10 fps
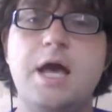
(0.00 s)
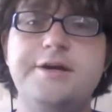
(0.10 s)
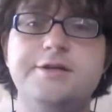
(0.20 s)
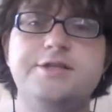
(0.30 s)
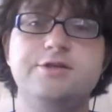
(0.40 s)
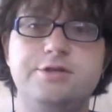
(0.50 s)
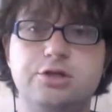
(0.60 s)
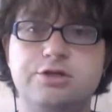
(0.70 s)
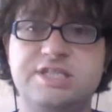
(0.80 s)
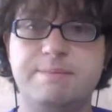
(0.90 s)
these
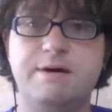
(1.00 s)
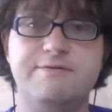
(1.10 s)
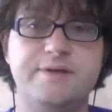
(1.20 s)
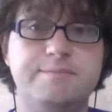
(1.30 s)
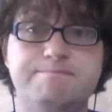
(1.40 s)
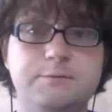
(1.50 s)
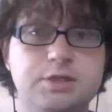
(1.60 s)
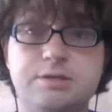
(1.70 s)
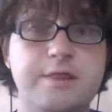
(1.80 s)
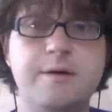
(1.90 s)
are some of
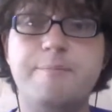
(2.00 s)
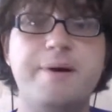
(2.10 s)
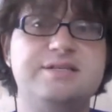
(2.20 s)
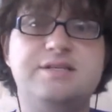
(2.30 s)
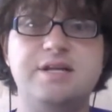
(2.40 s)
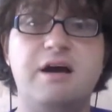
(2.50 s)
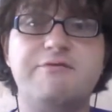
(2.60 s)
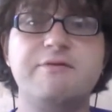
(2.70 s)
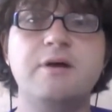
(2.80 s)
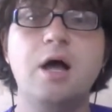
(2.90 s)
just the best
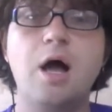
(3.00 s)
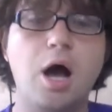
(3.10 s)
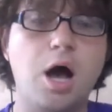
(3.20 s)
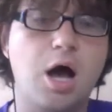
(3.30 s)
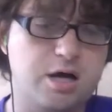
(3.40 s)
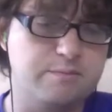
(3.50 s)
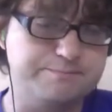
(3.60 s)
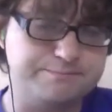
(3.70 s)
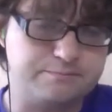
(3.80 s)
stuff. And